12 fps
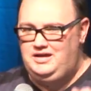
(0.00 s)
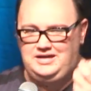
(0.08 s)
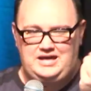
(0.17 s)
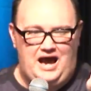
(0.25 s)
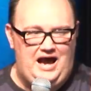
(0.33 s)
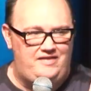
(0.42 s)

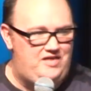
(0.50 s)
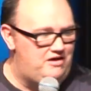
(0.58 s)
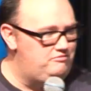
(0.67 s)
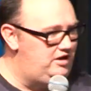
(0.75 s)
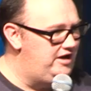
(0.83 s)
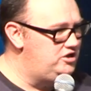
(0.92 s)
Guard
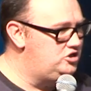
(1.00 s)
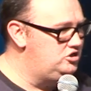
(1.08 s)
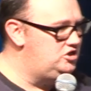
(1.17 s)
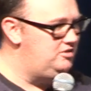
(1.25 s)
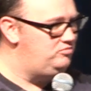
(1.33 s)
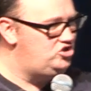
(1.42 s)
that
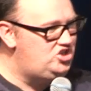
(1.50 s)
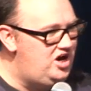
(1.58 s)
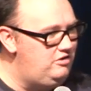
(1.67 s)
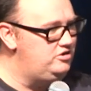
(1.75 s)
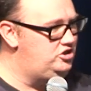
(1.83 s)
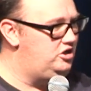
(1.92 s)
relationship,
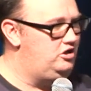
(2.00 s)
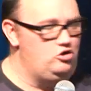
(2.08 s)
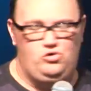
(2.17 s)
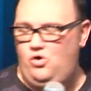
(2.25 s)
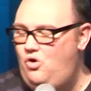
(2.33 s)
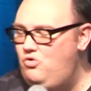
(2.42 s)
cherish it at
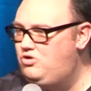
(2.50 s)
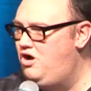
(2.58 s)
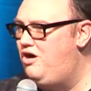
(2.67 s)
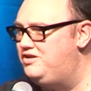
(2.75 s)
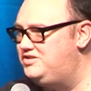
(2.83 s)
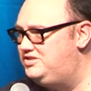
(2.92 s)
all
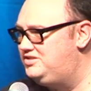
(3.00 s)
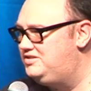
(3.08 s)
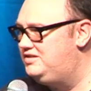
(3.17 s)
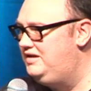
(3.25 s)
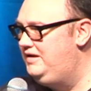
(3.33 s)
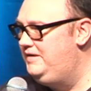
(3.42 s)
costs.